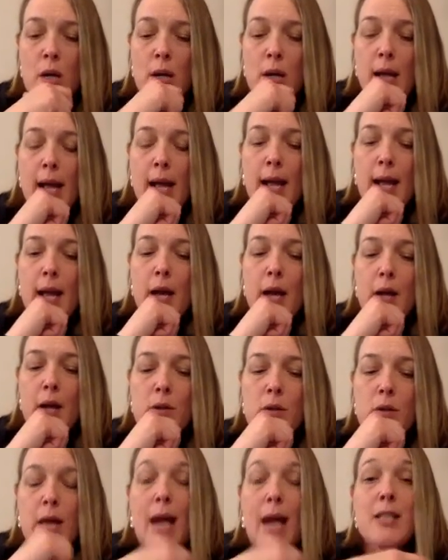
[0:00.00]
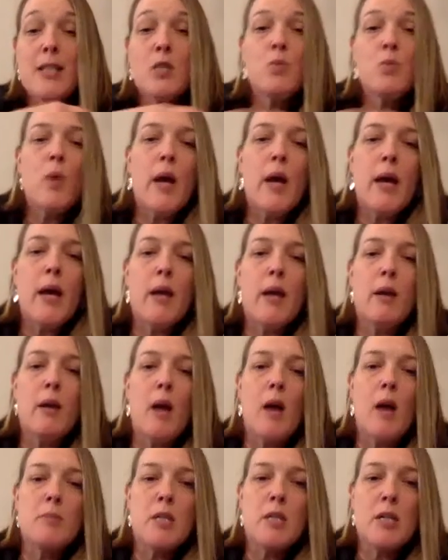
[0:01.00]
And that's when
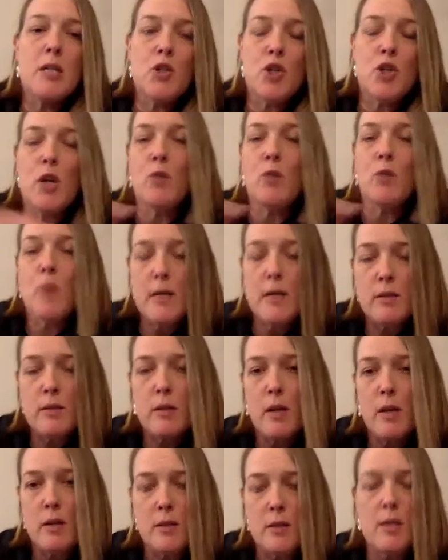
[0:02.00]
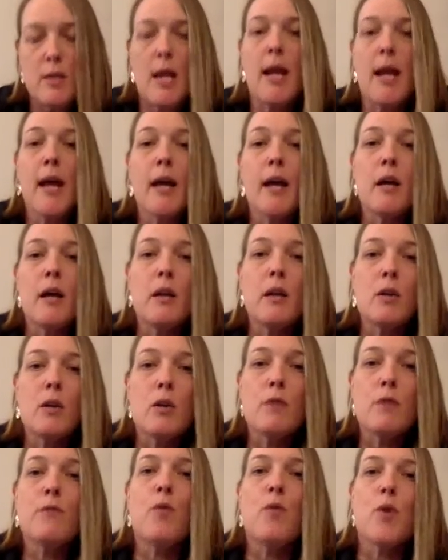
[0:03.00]
I'm teaching residents and
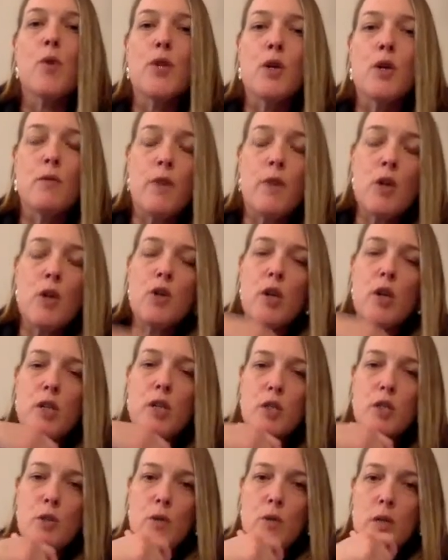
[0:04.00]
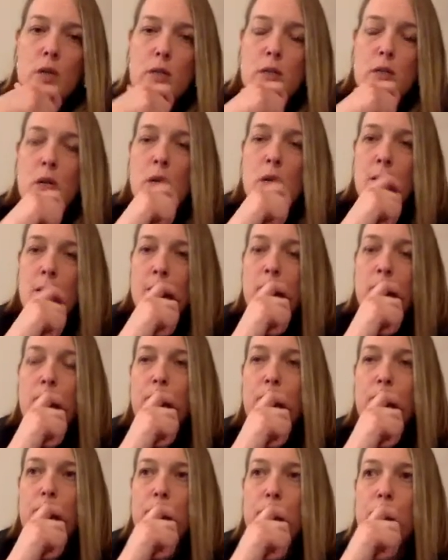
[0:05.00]
the 4th-year veterinary students.
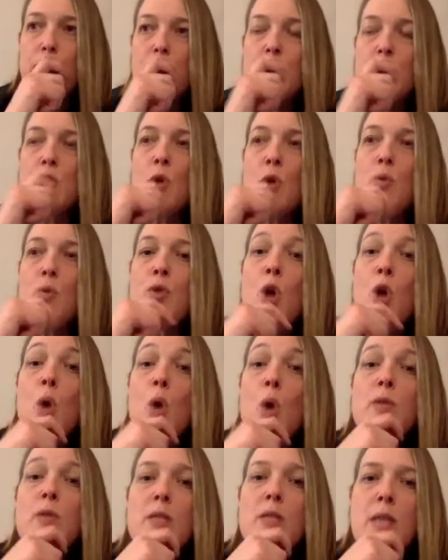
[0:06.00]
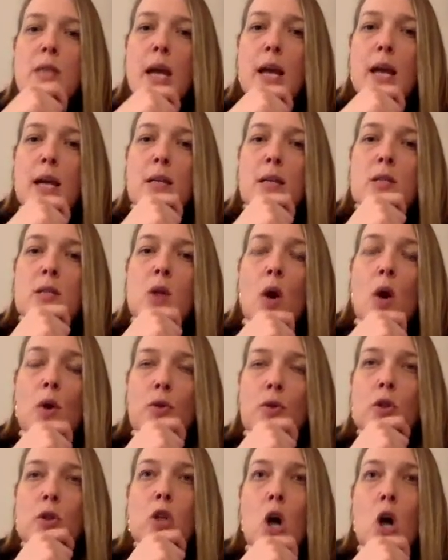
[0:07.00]
So those days are
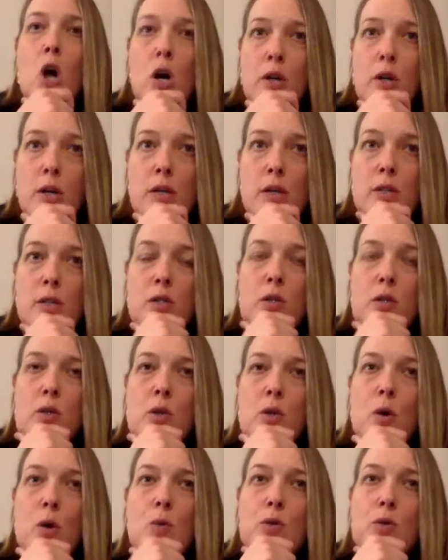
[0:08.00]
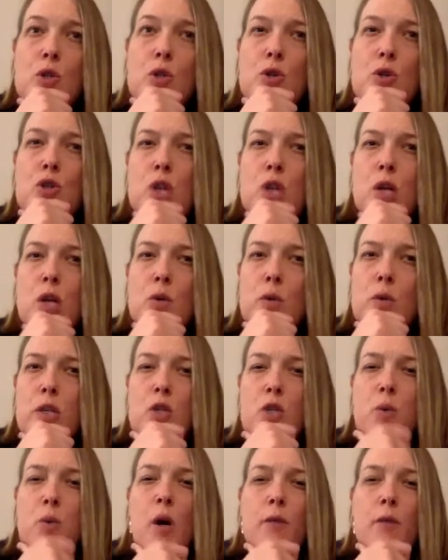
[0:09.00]
the longest. Those are generally
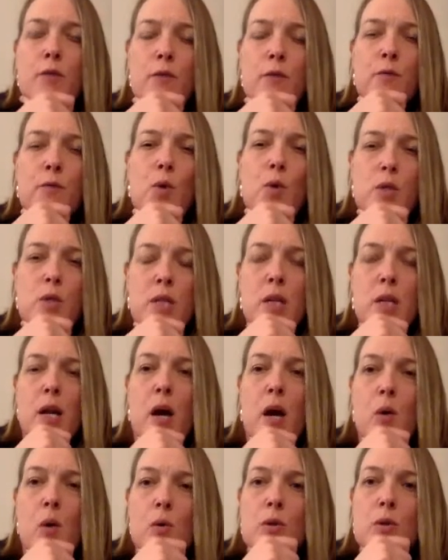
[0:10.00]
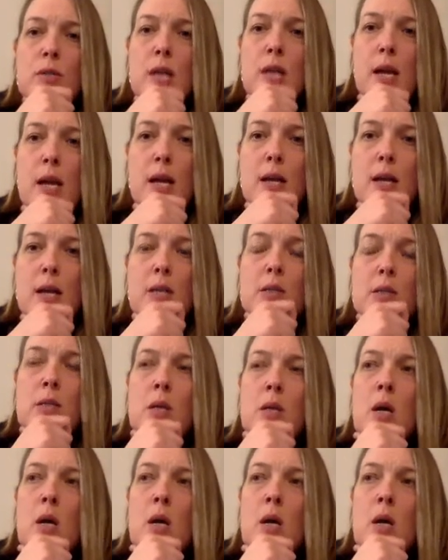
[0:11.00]
12 to 14-hour days.